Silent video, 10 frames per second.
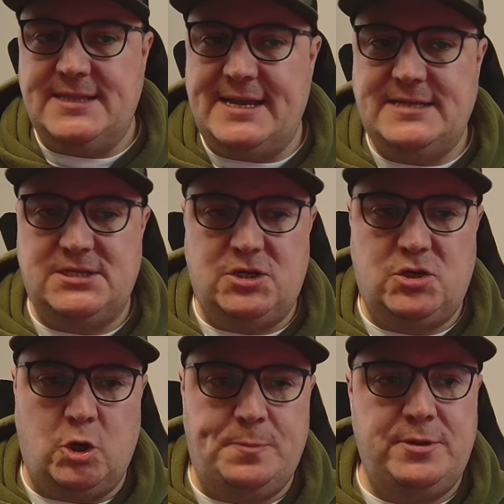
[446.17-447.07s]
there's a
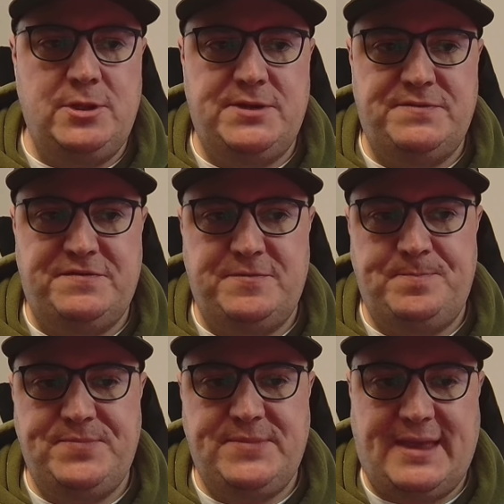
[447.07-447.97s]
couple of
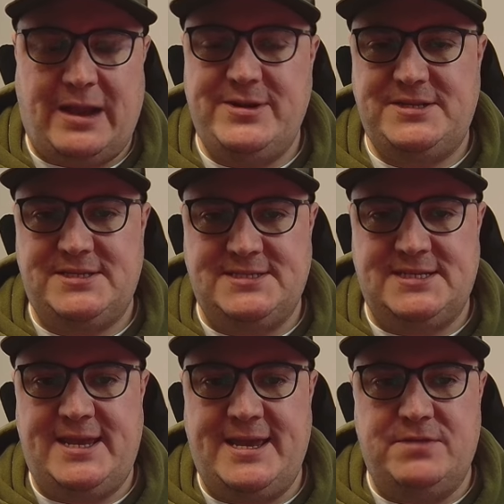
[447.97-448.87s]
characters
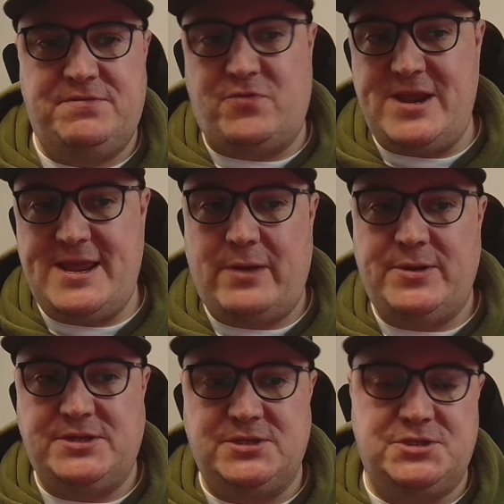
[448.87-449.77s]
in here, 3
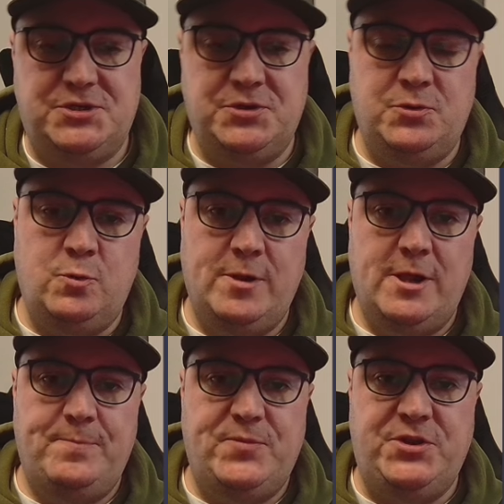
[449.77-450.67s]
characters who,
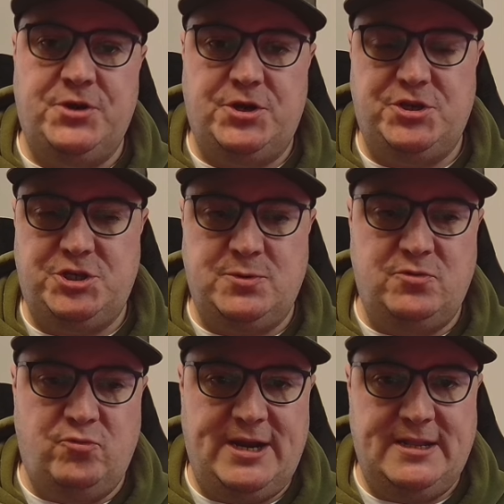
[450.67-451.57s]
you know, can do
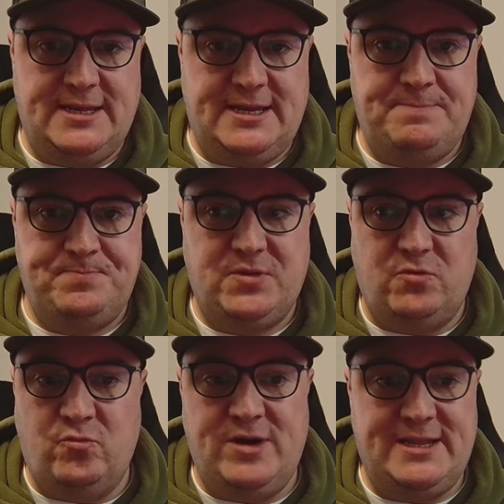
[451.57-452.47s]
a really,
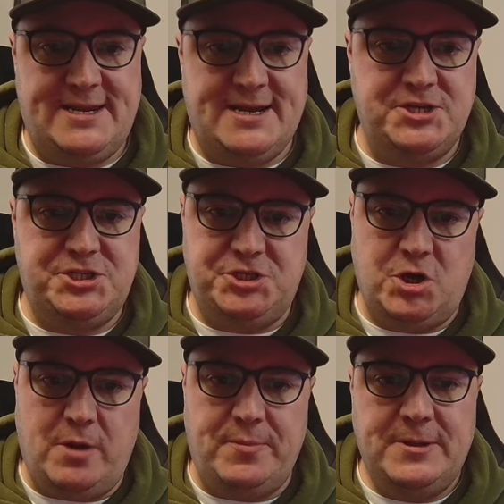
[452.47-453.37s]
really nice
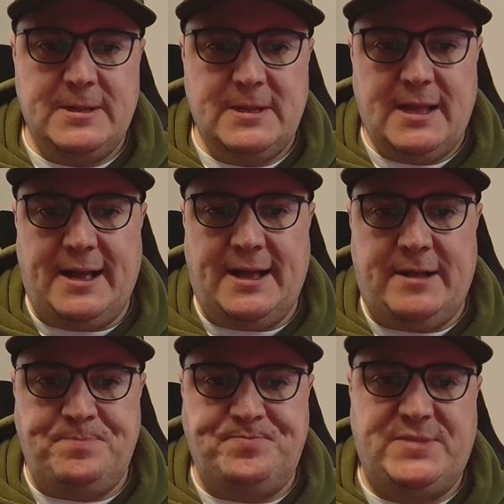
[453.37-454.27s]
job.
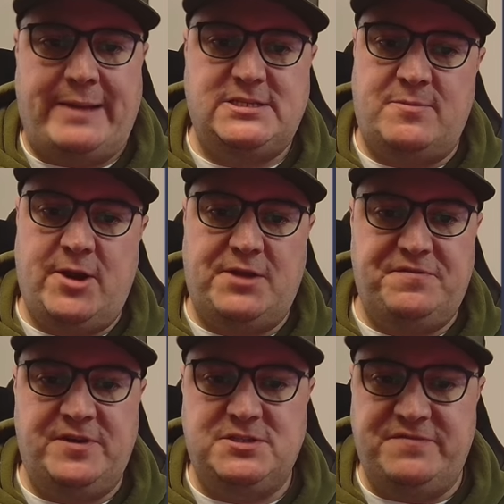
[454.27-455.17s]
Captain
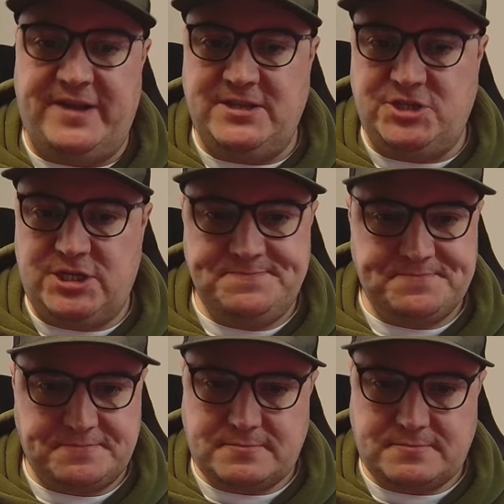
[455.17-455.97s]
America First Avenger,